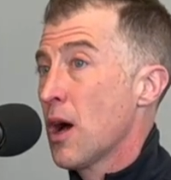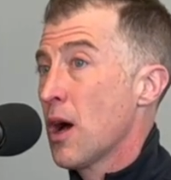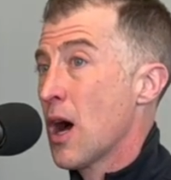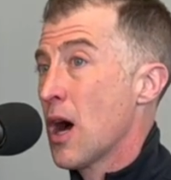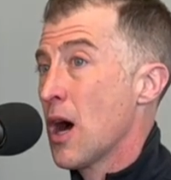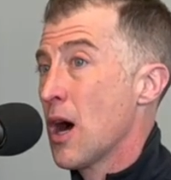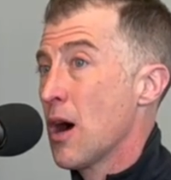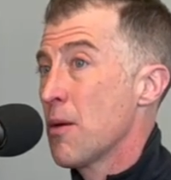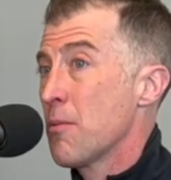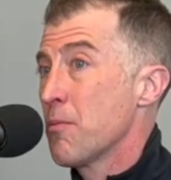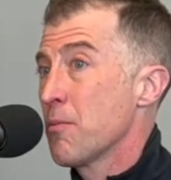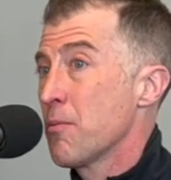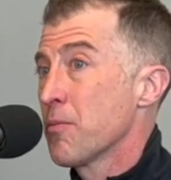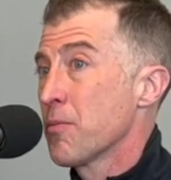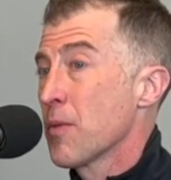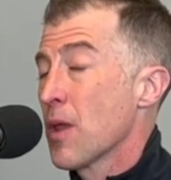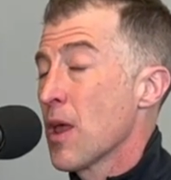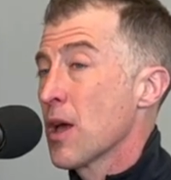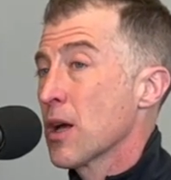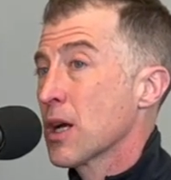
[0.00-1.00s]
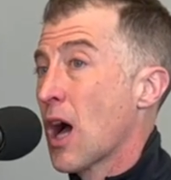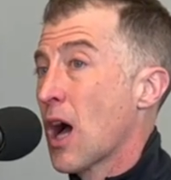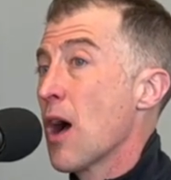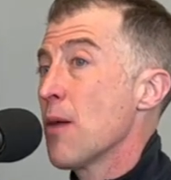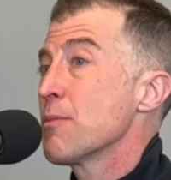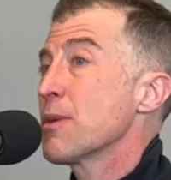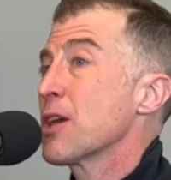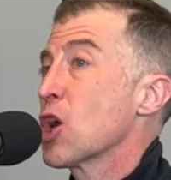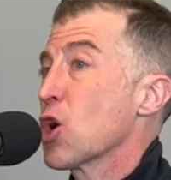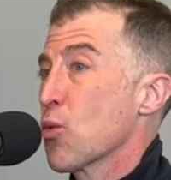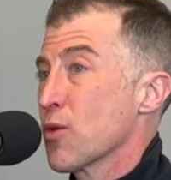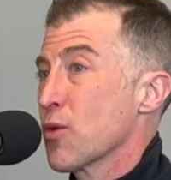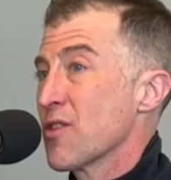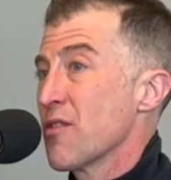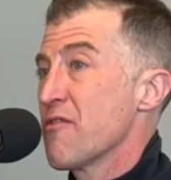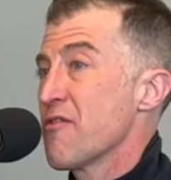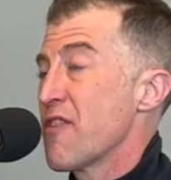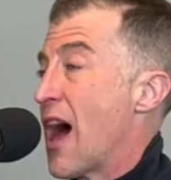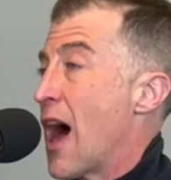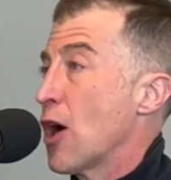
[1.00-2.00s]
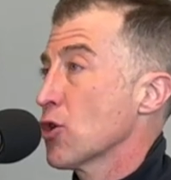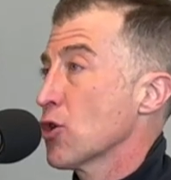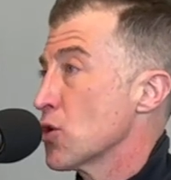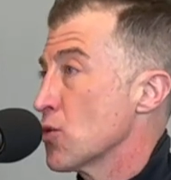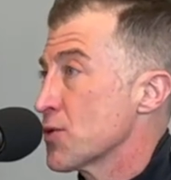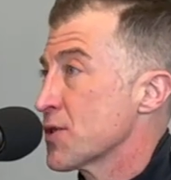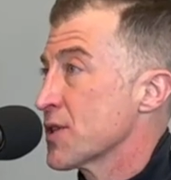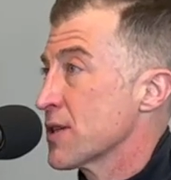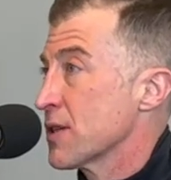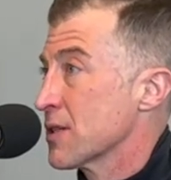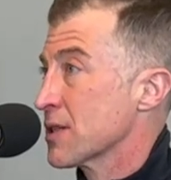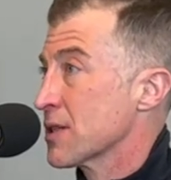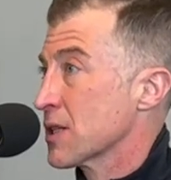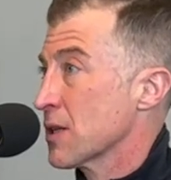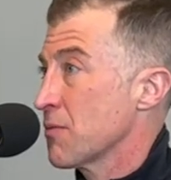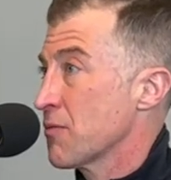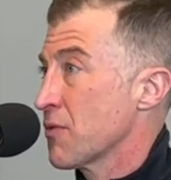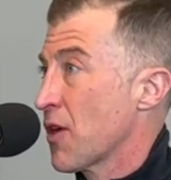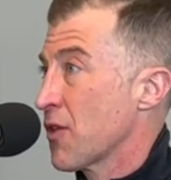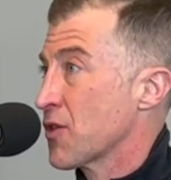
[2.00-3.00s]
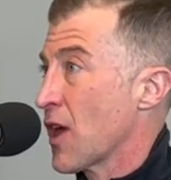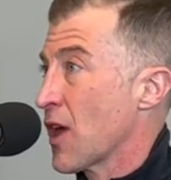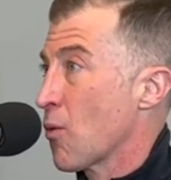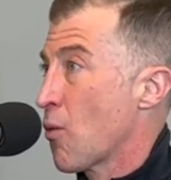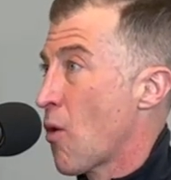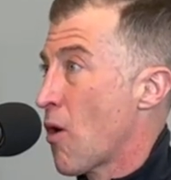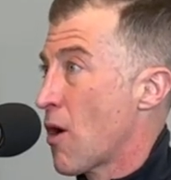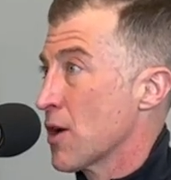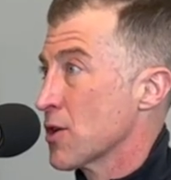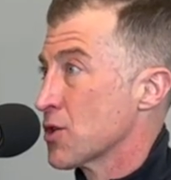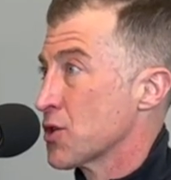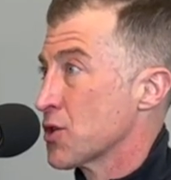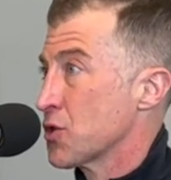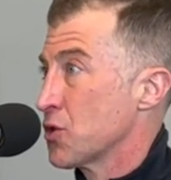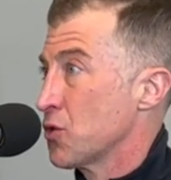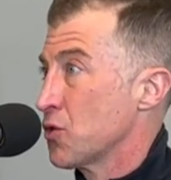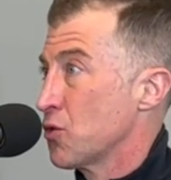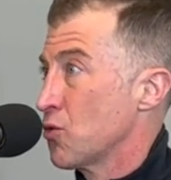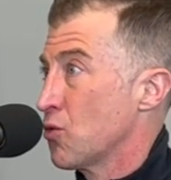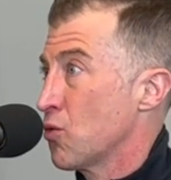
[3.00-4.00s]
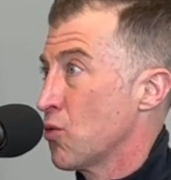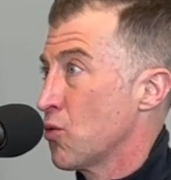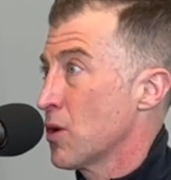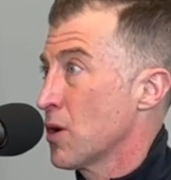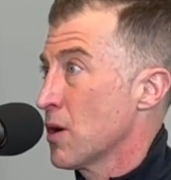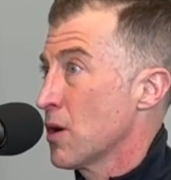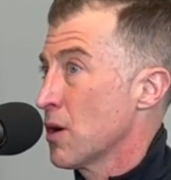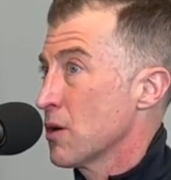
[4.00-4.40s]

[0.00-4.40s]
come here with a value system that they want to